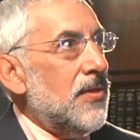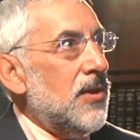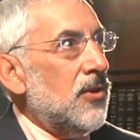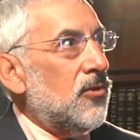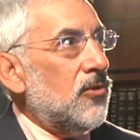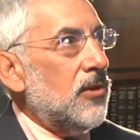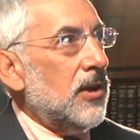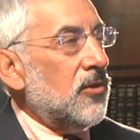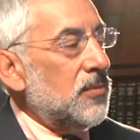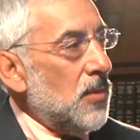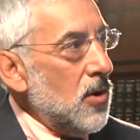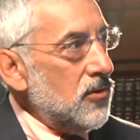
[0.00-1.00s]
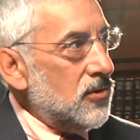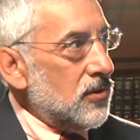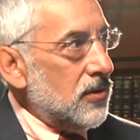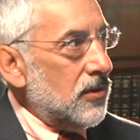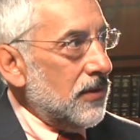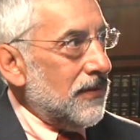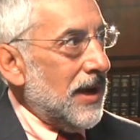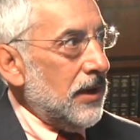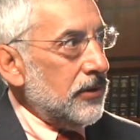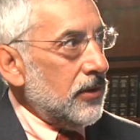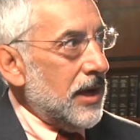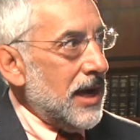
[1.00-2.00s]
this exposure to the
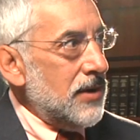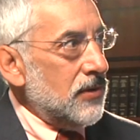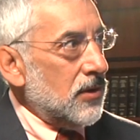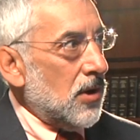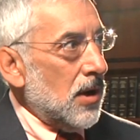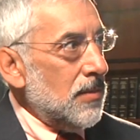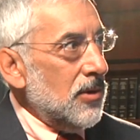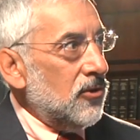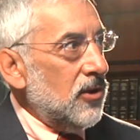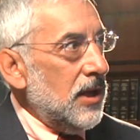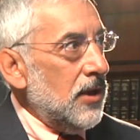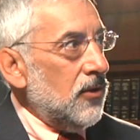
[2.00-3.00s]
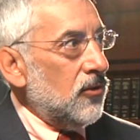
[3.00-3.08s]
volatile hydrocarbons is.